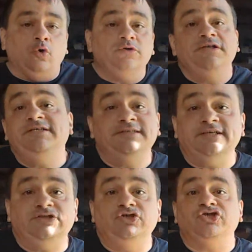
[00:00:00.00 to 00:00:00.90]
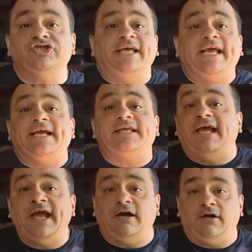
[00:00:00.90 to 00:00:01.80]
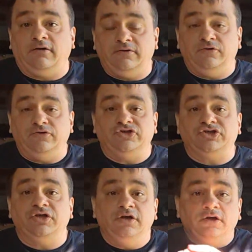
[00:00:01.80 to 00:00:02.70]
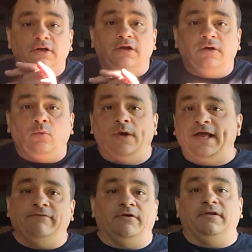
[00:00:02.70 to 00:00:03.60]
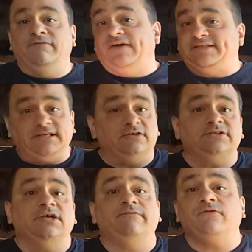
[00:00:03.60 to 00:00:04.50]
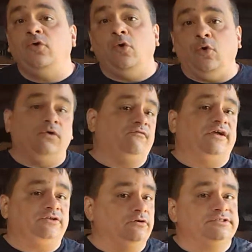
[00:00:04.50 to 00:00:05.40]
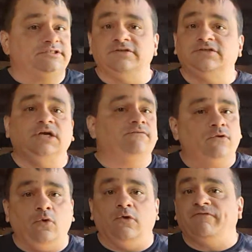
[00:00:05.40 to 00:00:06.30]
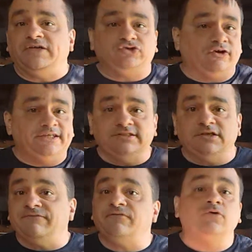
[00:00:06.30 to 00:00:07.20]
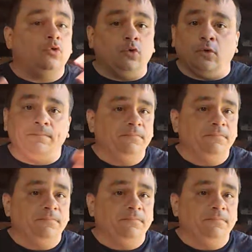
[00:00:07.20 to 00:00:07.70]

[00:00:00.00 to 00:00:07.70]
into these things, you just can't care. You just, whatever. If I sell stuff, cool. If I don't sell stuff, cool. If I trade stuff, cool.